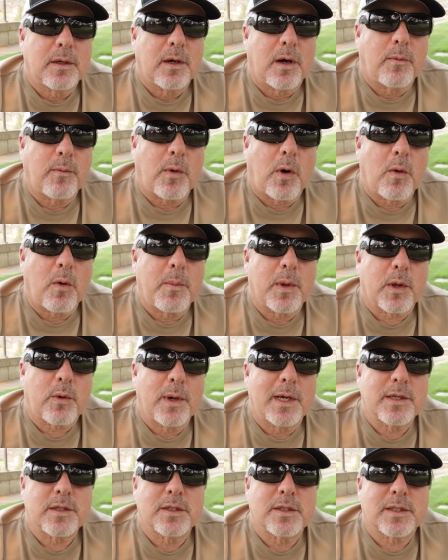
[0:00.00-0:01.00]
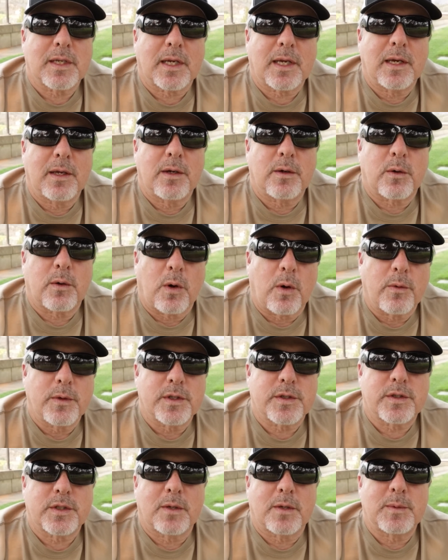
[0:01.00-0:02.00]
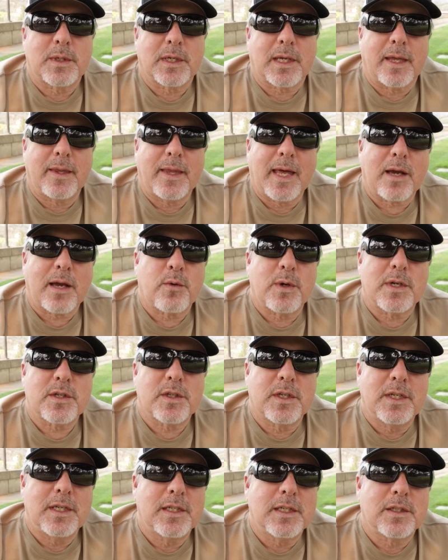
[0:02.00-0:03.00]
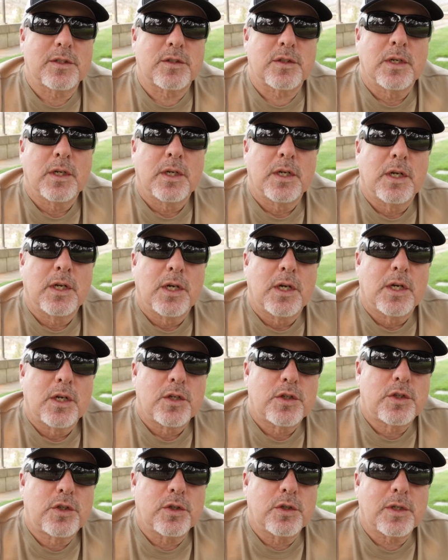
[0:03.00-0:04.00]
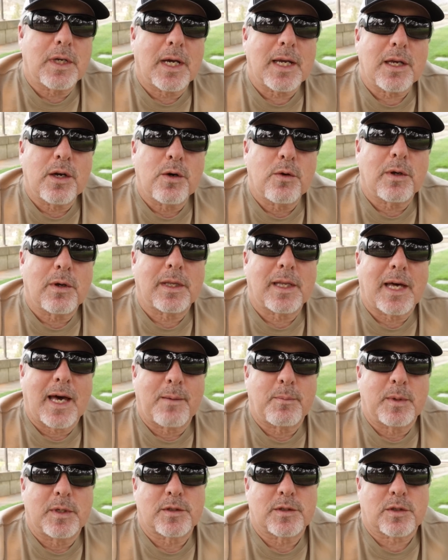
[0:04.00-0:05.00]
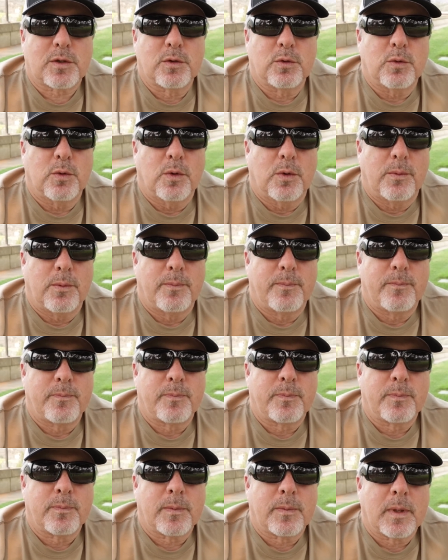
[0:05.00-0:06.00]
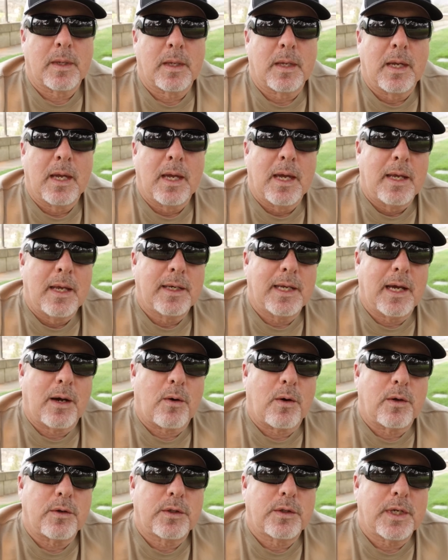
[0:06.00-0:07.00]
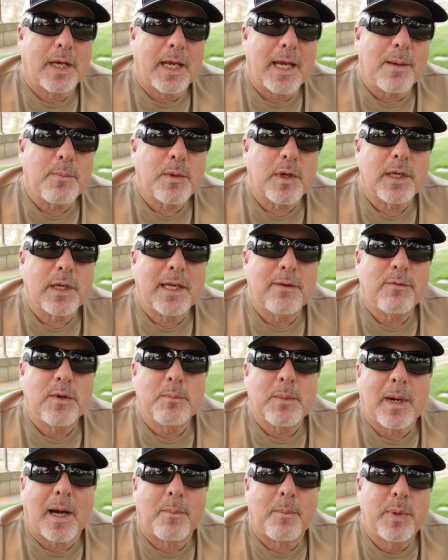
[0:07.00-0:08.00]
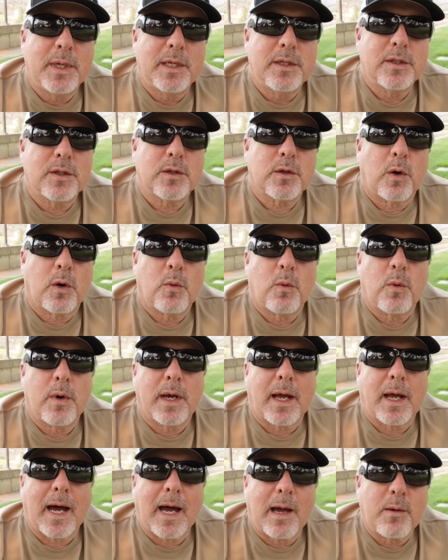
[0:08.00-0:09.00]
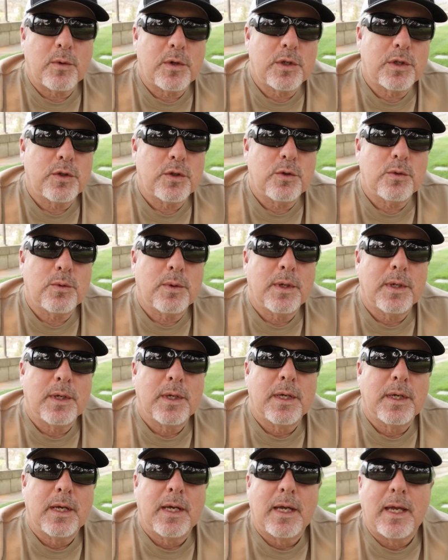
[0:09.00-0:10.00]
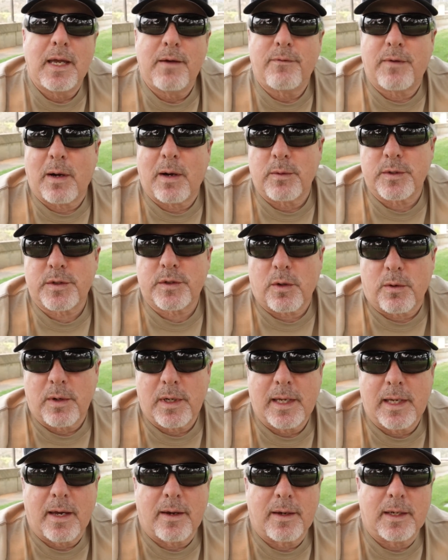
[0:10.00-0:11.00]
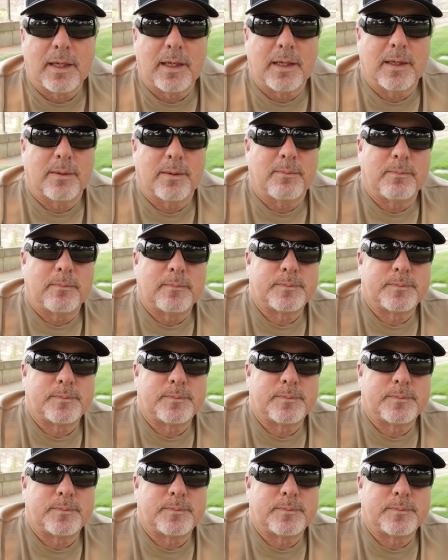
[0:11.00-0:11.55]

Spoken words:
of all the questions I get are on this subject, and that question is, should I go to Lineman School? Now, today I'm going to give you my opinion on what I would do if I was starting out again.